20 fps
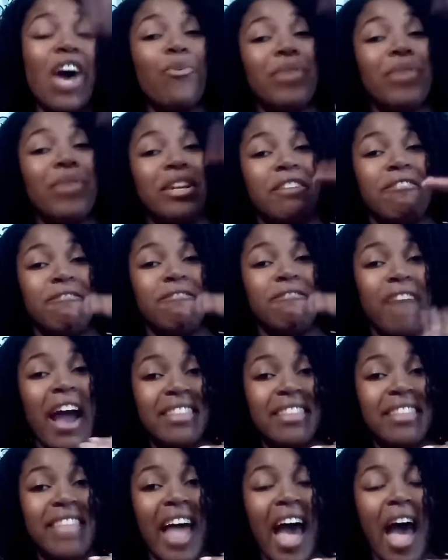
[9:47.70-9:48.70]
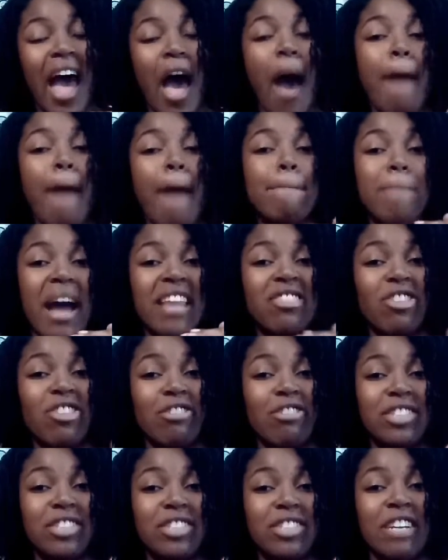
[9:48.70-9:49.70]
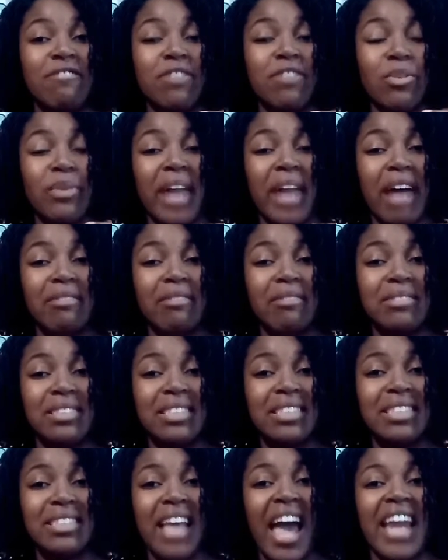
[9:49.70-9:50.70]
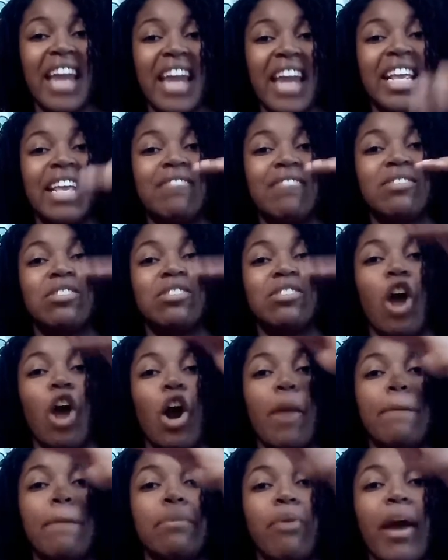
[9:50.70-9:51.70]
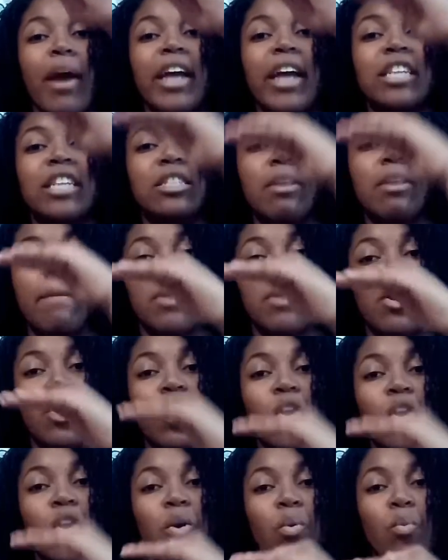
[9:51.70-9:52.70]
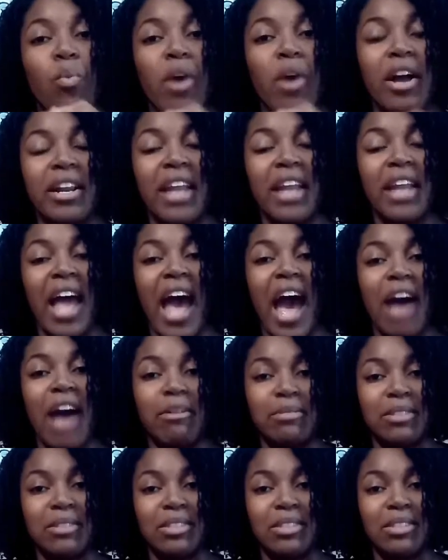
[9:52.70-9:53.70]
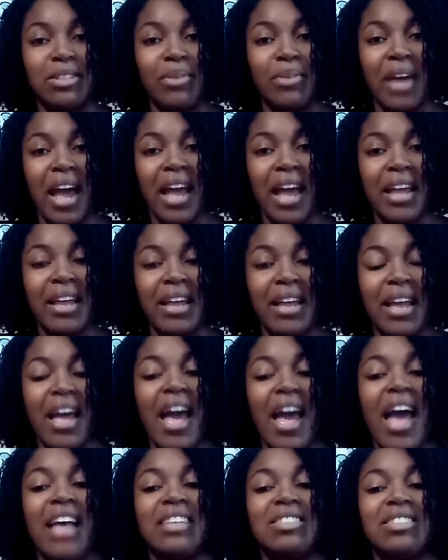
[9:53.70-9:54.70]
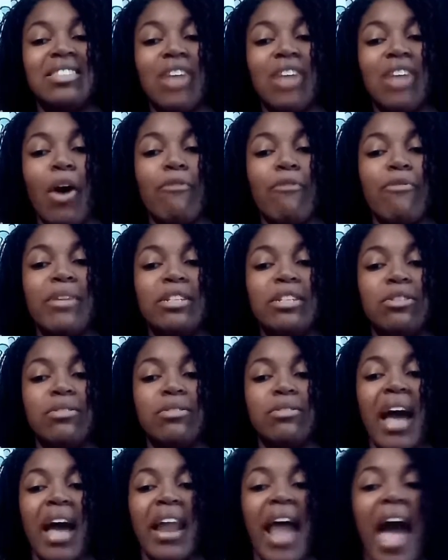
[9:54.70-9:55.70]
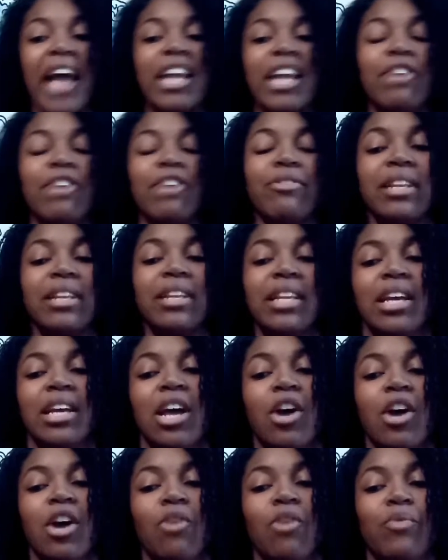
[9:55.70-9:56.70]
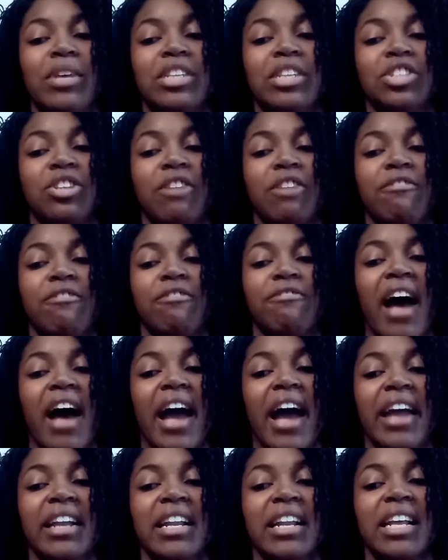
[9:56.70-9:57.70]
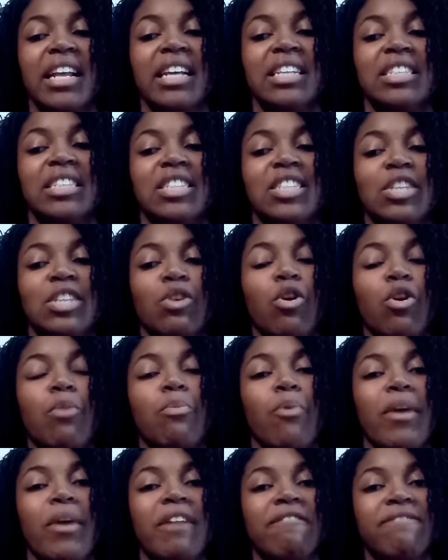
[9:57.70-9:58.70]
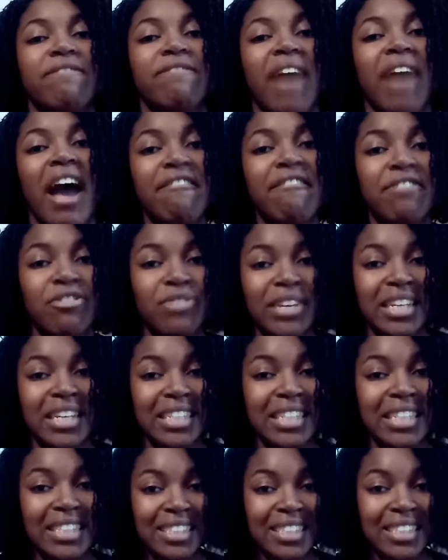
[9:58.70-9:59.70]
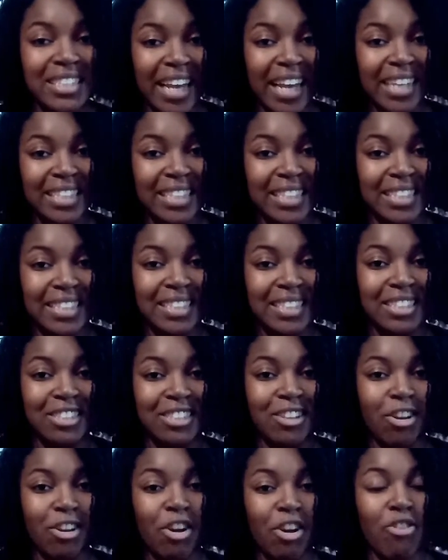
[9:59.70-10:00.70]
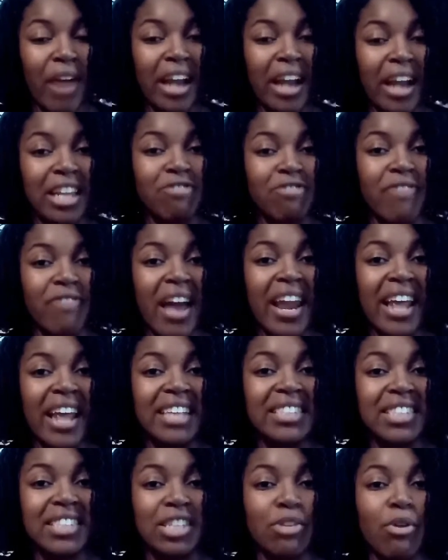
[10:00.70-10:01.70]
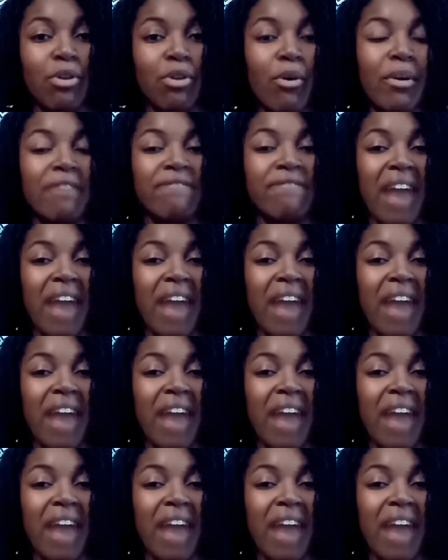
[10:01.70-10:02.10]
we divide that by 13 fluid ounces, and it gives us our price per 1 ounce, okay? So if we do that accurately, we should find 0.536, correctly read as 0 and